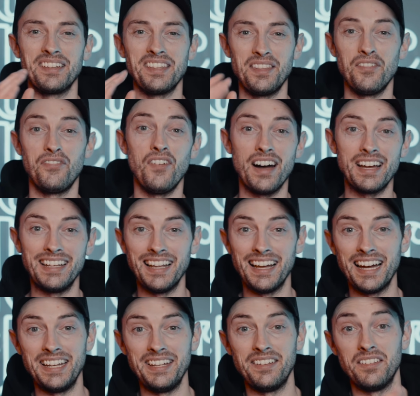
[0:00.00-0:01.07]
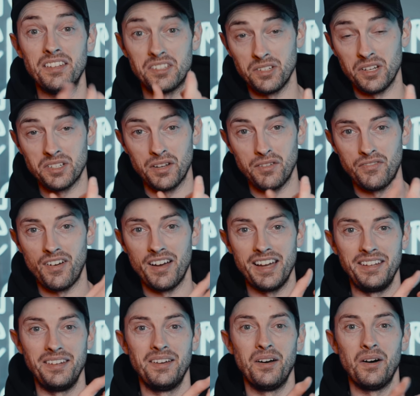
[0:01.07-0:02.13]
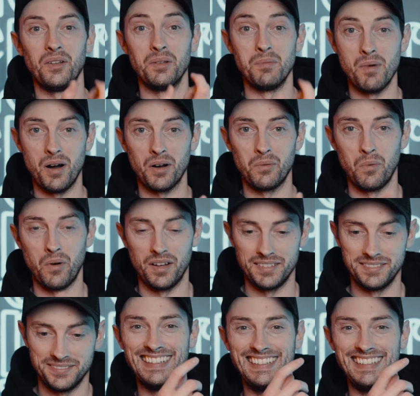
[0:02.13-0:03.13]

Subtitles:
and then the fine line that's not so fine on the Mark I.